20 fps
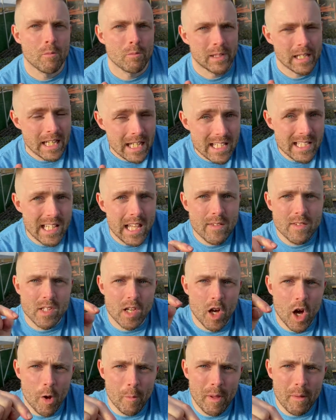please leave us
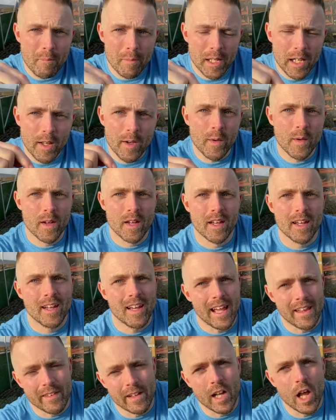a comment below,
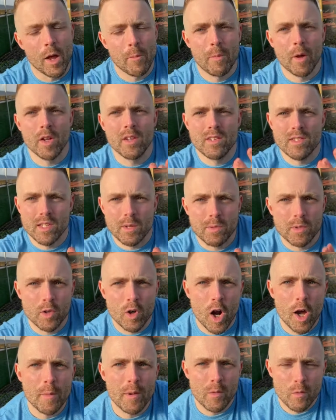hit the like button,
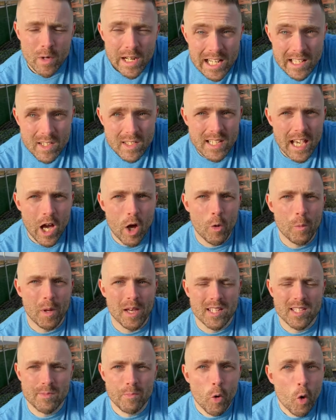subscribe. It really does help
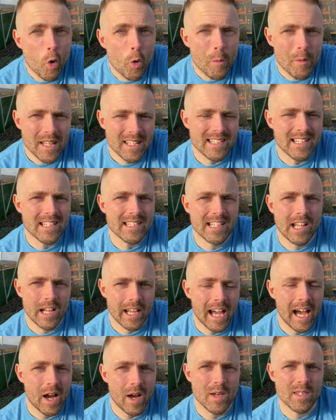a small business
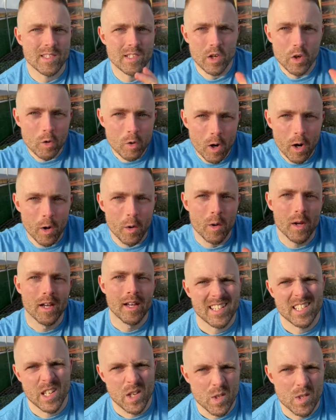like ours to grow.
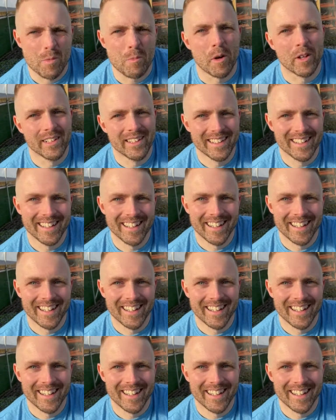Excuse the pun.